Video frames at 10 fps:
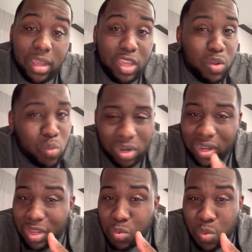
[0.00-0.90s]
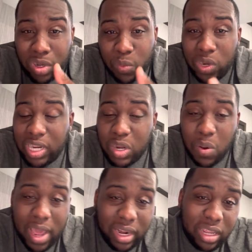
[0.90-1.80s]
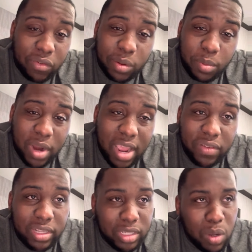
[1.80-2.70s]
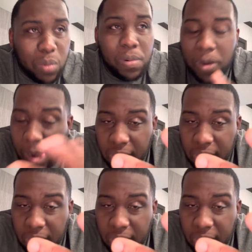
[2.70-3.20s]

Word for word: You wanna you wanna really know how to live in the private. So.